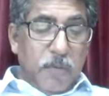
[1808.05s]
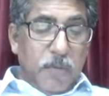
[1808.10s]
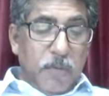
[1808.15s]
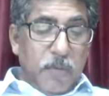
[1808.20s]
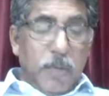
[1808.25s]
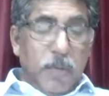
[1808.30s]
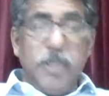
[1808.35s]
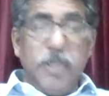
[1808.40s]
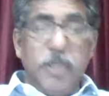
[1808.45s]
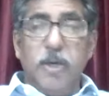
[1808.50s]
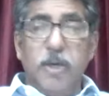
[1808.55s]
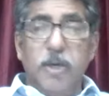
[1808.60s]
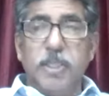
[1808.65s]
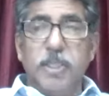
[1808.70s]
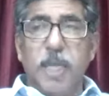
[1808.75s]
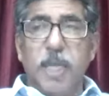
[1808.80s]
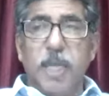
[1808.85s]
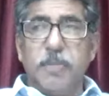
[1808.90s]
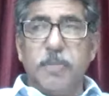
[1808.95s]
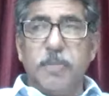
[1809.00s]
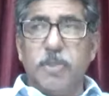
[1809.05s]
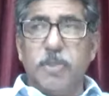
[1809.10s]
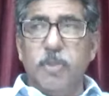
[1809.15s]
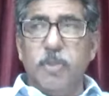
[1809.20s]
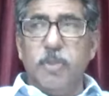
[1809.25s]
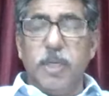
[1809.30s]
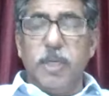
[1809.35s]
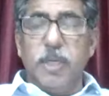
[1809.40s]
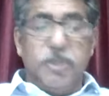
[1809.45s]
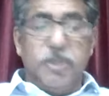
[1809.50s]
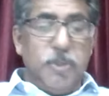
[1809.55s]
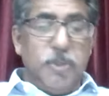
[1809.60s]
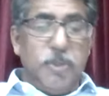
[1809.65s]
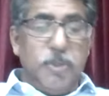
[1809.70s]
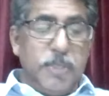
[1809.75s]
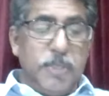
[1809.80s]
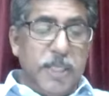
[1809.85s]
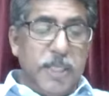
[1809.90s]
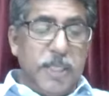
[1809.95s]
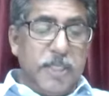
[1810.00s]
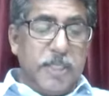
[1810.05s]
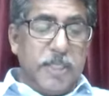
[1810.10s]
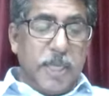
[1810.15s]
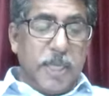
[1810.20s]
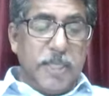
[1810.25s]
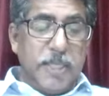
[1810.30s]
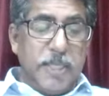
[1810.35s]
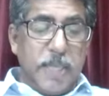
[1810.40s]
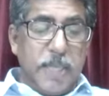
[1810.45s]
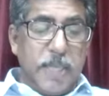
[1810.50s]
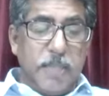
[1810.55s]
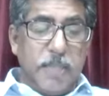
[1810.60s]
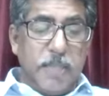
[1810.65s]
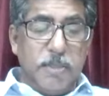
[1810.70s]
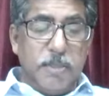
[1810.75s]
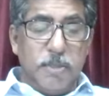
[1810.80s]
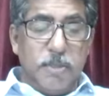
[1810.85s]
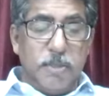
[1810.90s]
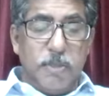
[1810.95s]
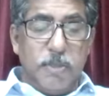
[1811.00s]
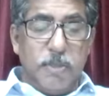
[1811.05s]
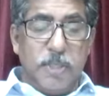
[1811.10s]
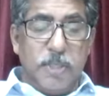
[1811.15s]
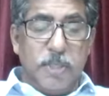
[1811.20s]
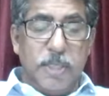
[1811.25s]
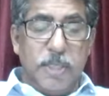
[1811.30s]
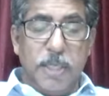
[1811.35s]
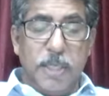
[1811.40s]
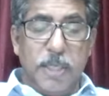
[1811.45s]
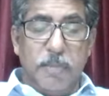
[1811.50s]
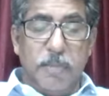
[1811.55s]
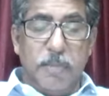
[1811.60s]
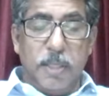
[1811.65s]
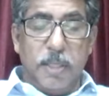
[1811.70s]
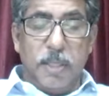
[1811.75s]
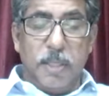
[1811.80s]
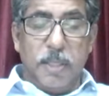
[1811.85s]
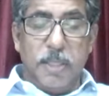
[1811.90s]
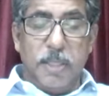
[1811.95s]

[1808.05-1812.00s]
1 John chapter 2 verse 2 says Christ's attitude towards sinning brother